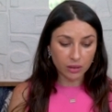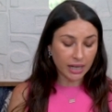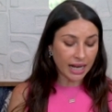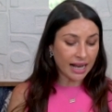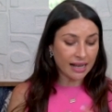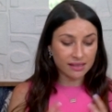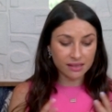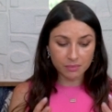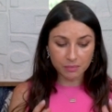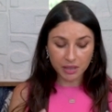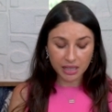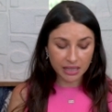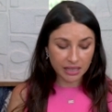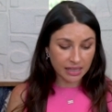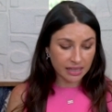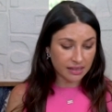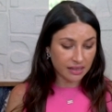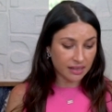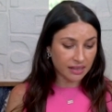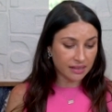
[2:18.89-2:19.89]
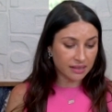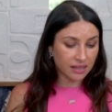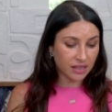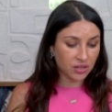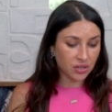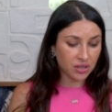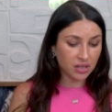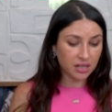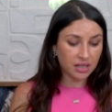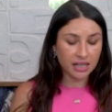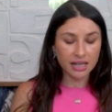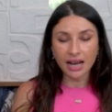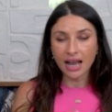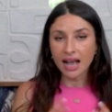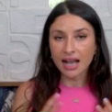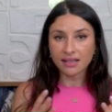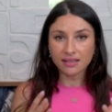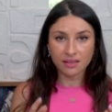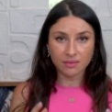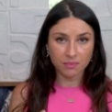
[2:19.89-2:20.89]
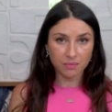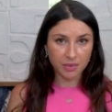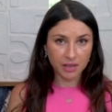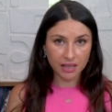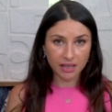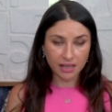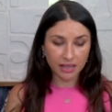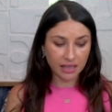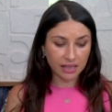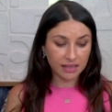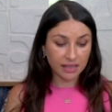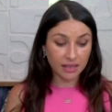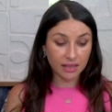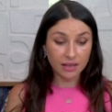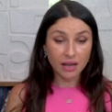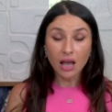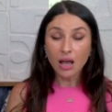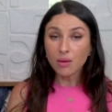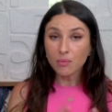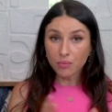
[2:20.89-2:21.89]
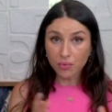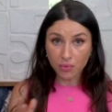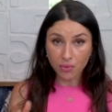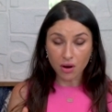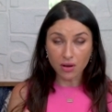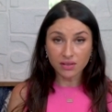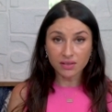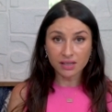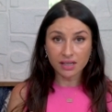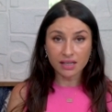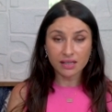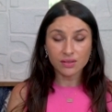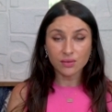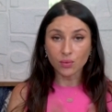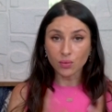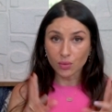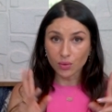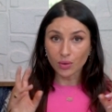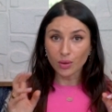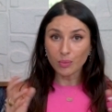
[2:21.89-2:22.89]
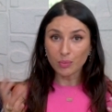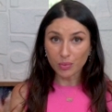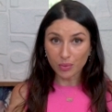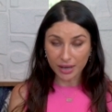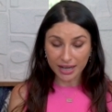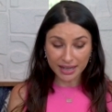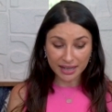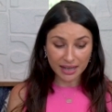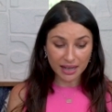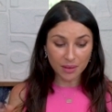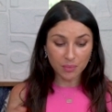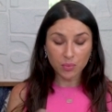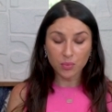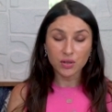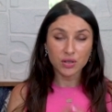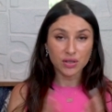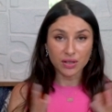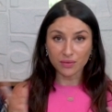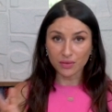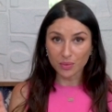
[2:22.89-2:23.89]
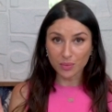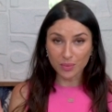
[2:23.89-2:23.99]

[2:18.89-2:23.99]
It hasn't been an easy decision. It hasn't been an easy process or breakup, whichever